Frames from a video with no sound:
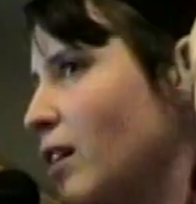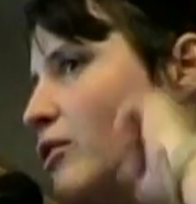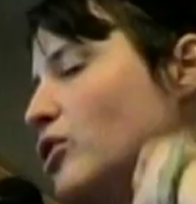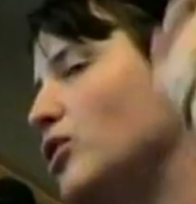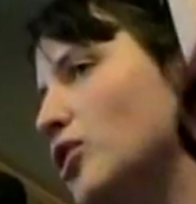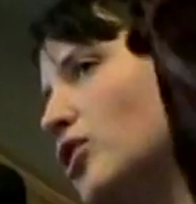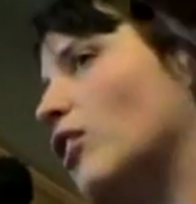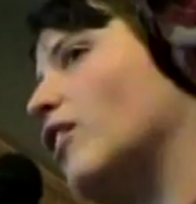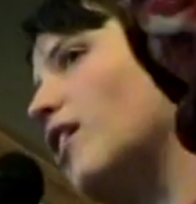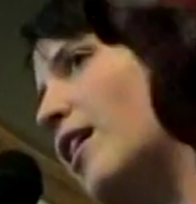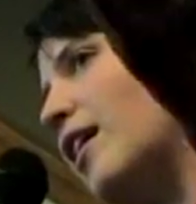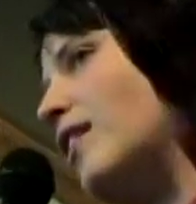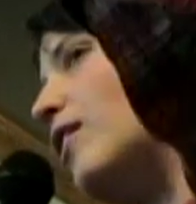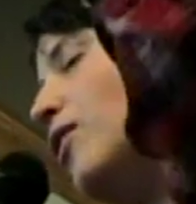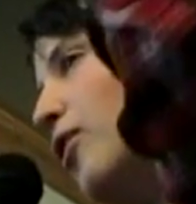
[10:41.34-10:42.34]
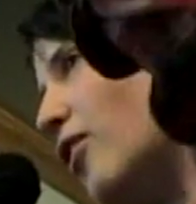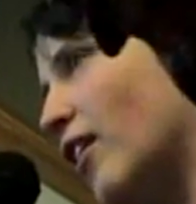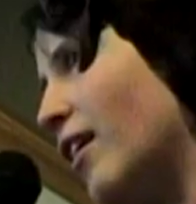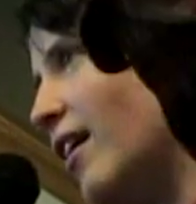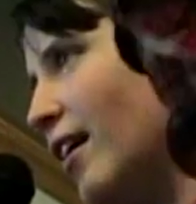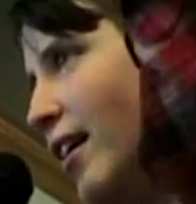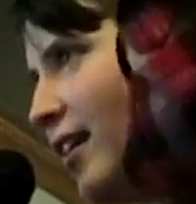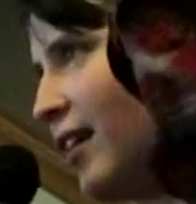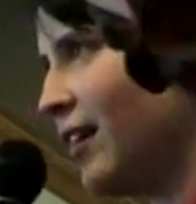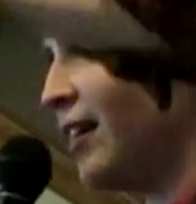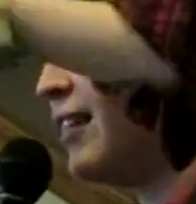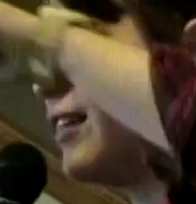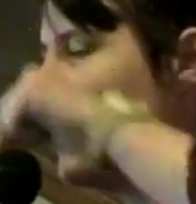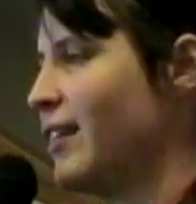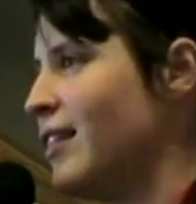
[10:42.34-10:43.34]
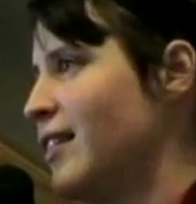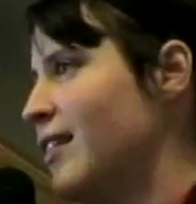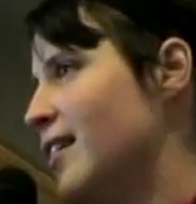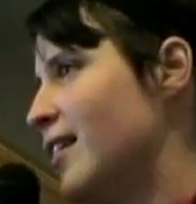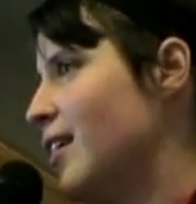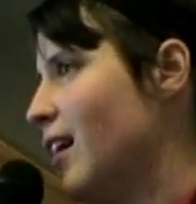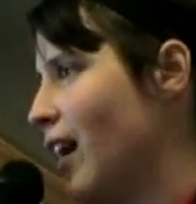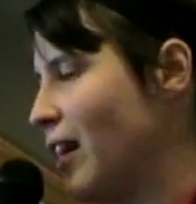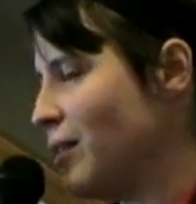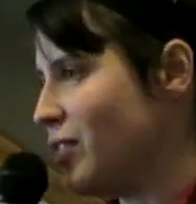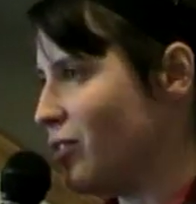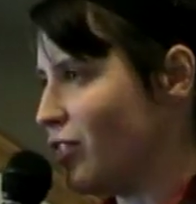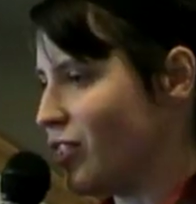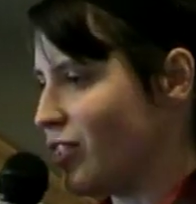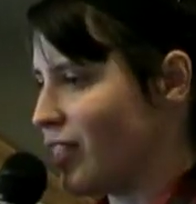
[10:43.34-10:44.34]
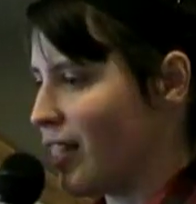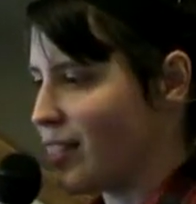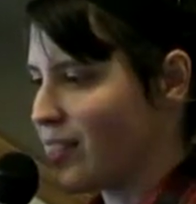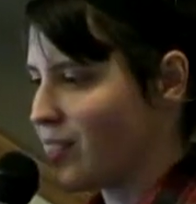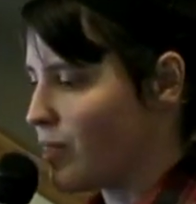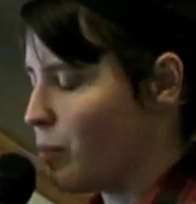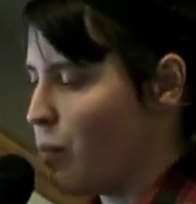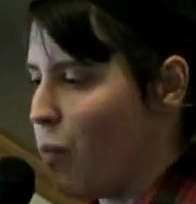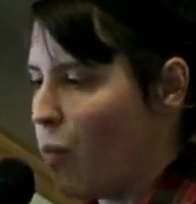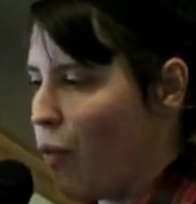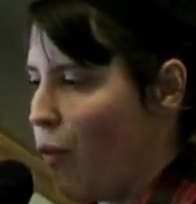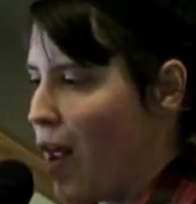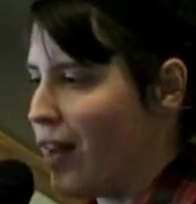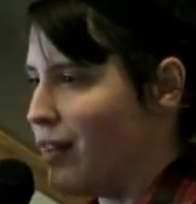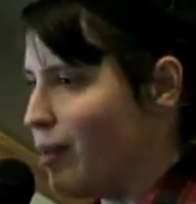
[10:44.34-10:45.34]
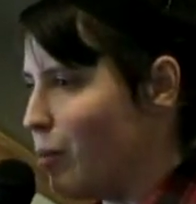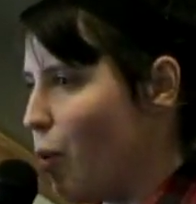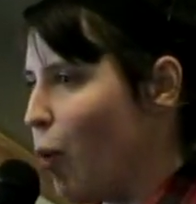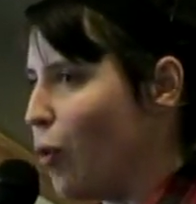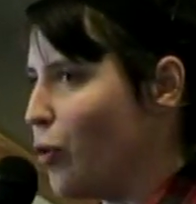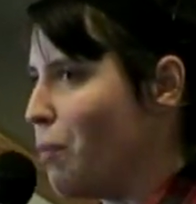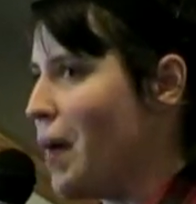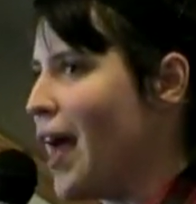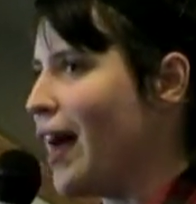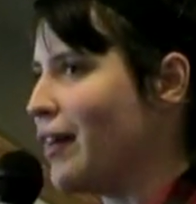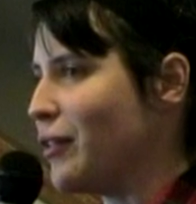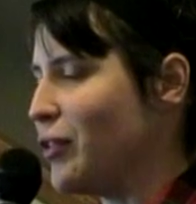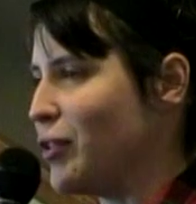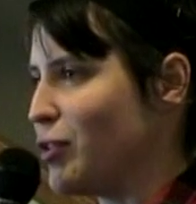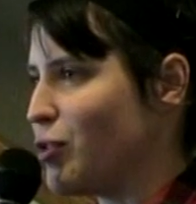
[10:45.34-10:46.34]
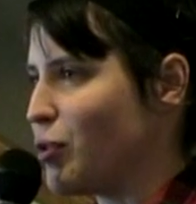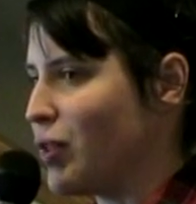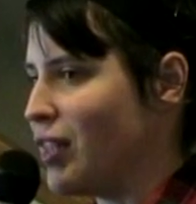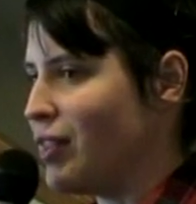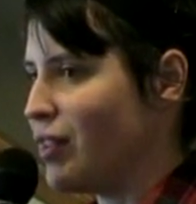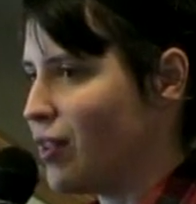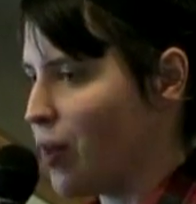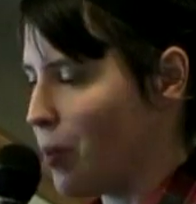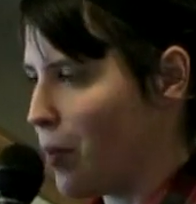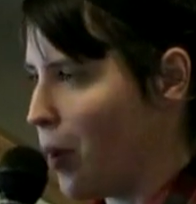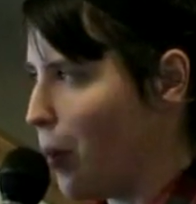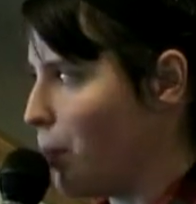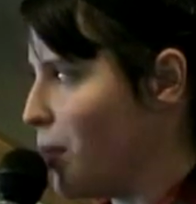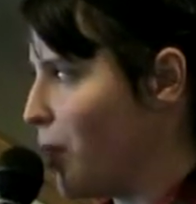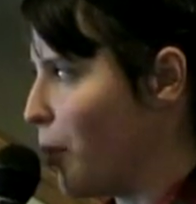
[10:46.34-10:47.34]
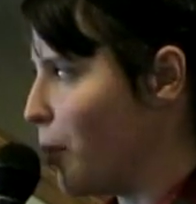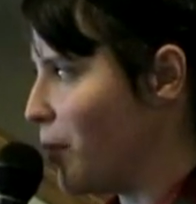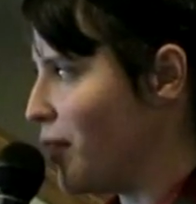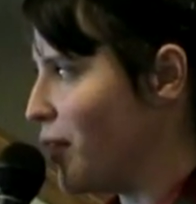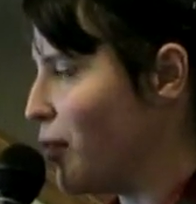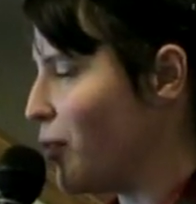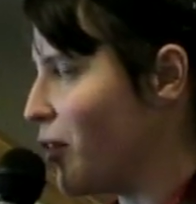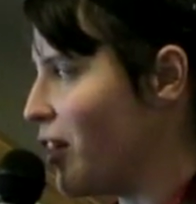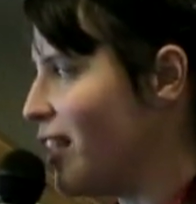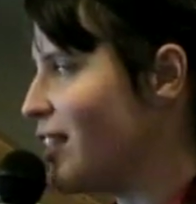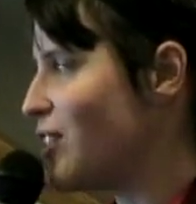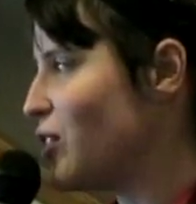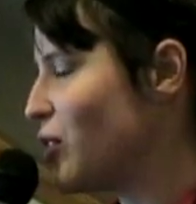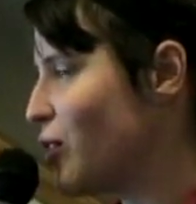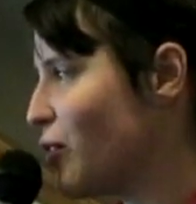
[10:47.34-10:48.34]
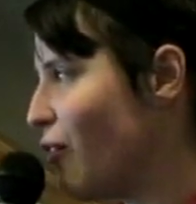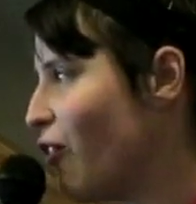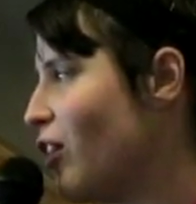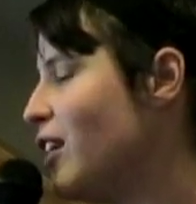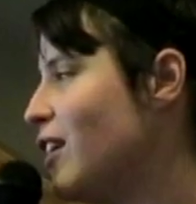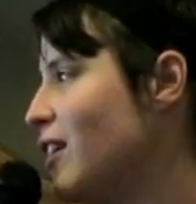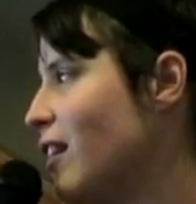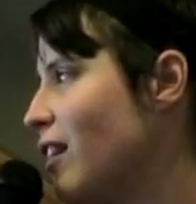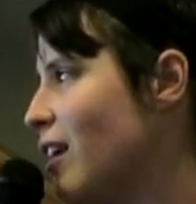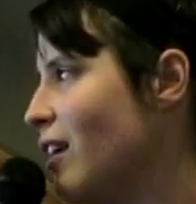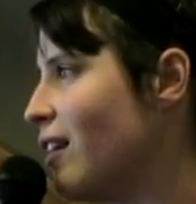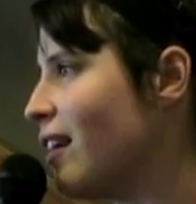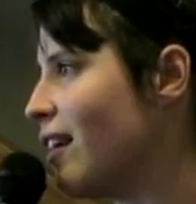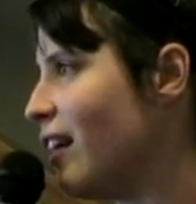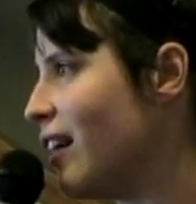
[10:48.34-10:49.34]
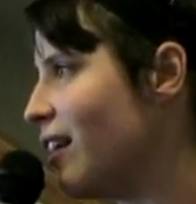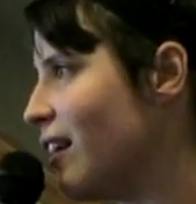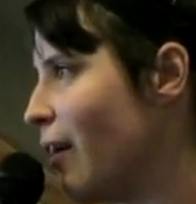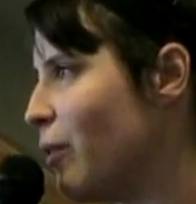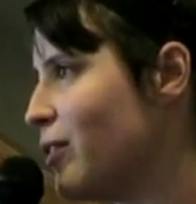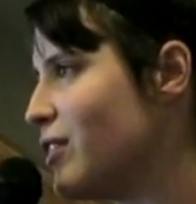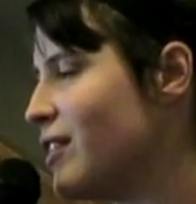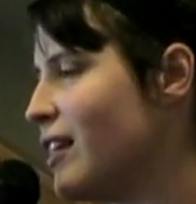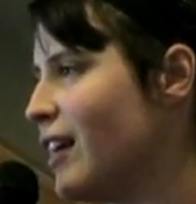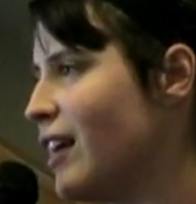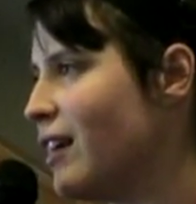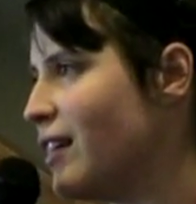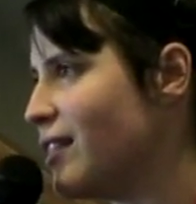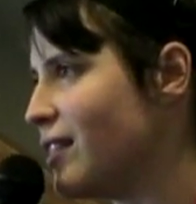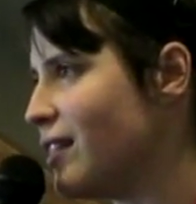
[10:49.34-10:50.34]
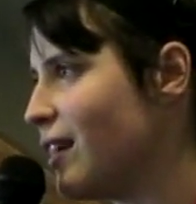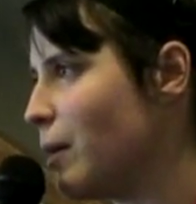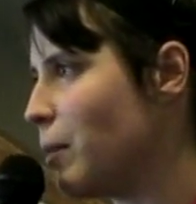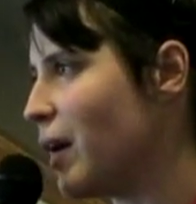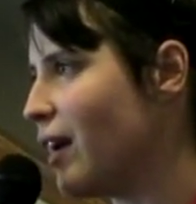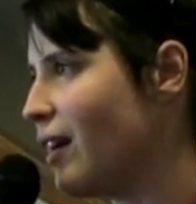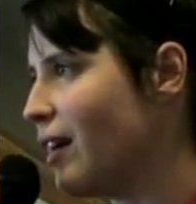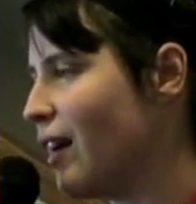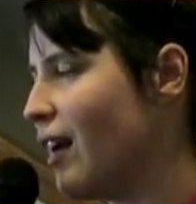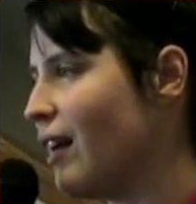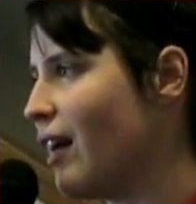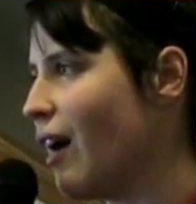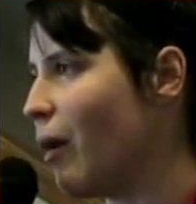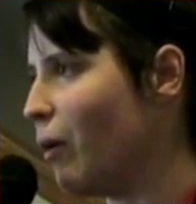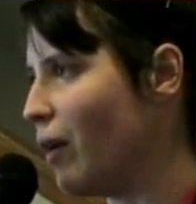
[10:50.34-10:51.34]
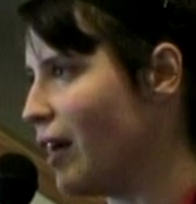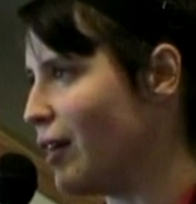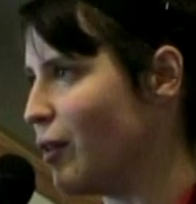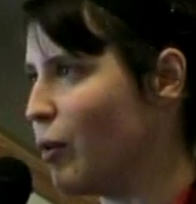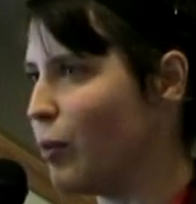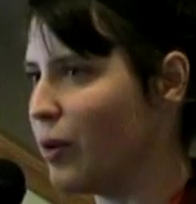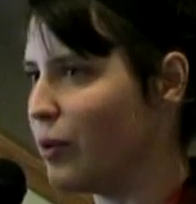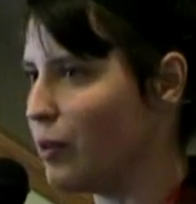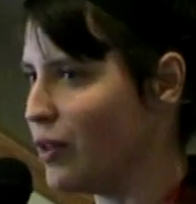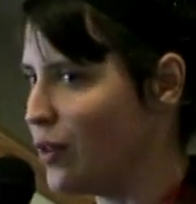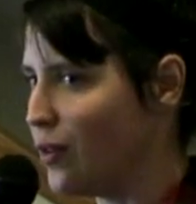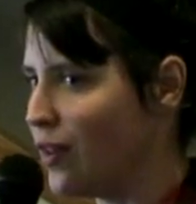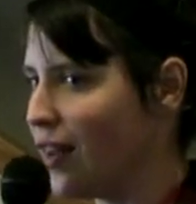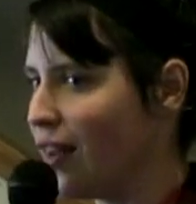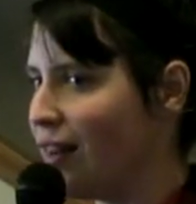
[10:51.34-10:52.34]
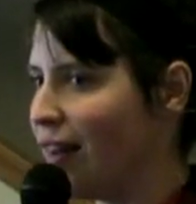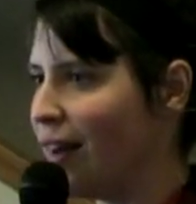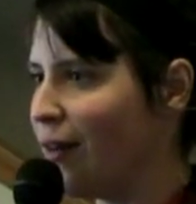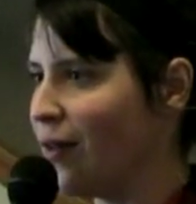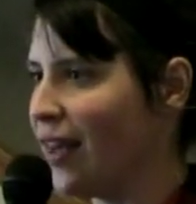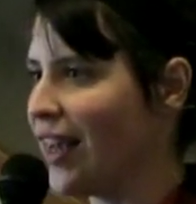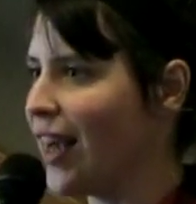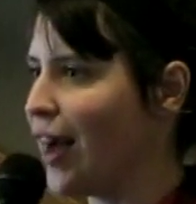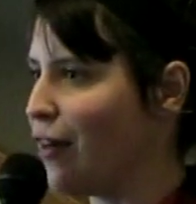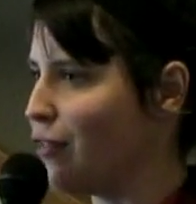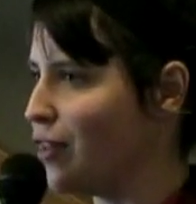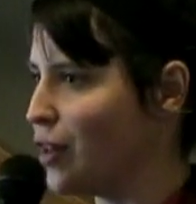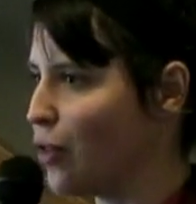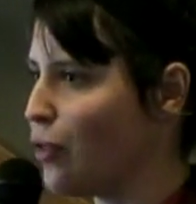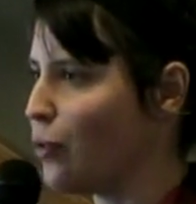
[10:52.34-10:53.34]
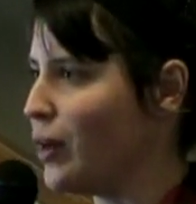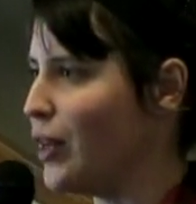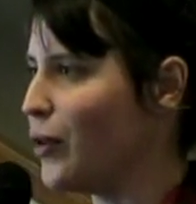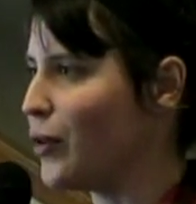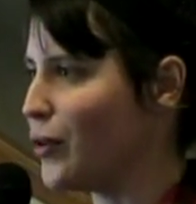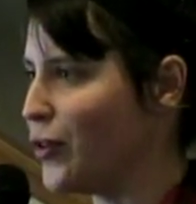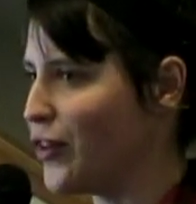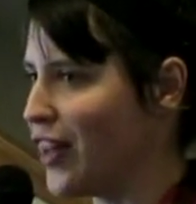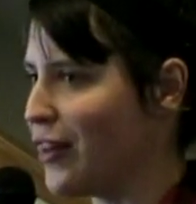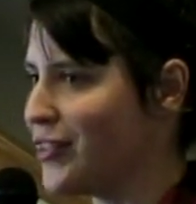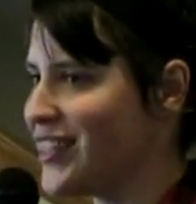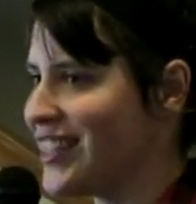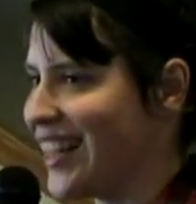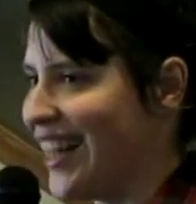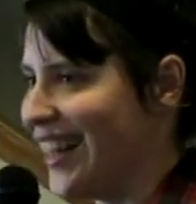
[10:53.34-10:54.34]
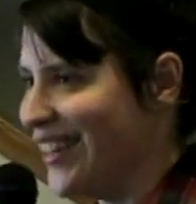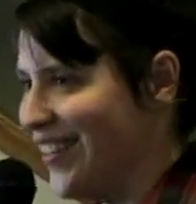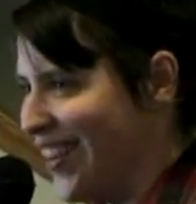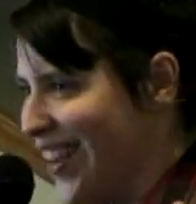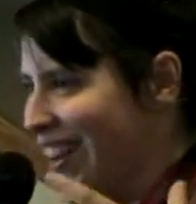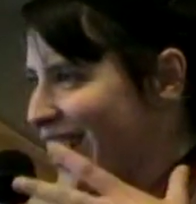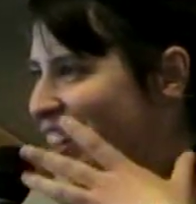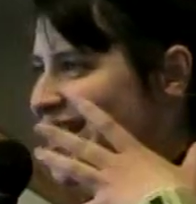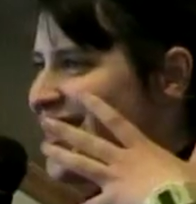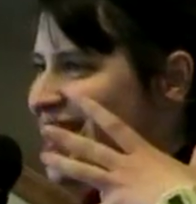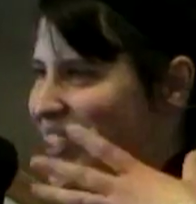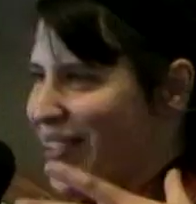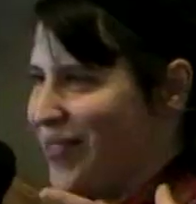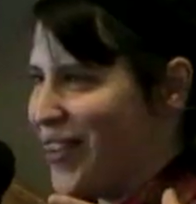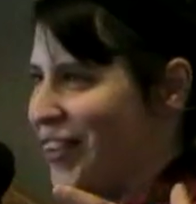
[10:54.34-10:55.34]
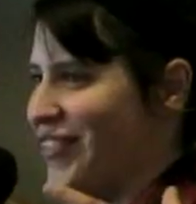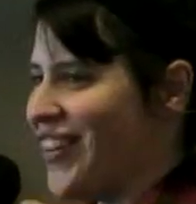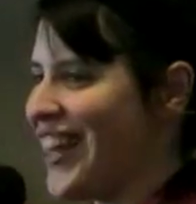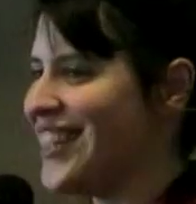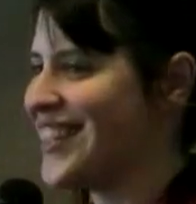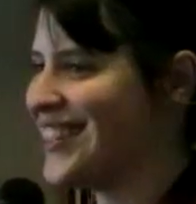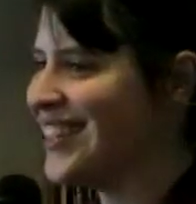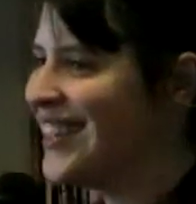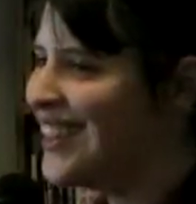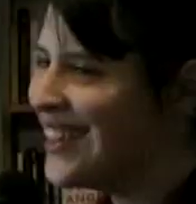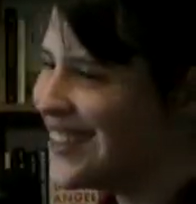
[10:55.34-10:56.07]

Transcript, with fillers: and I was just knocking at the door, and like, I just asked some random old man on the street to come help me open the door. And it's just funny to think that like that was the eighties in Quebec and how like no one would do that now, like have their three-year-old outside unsupervised,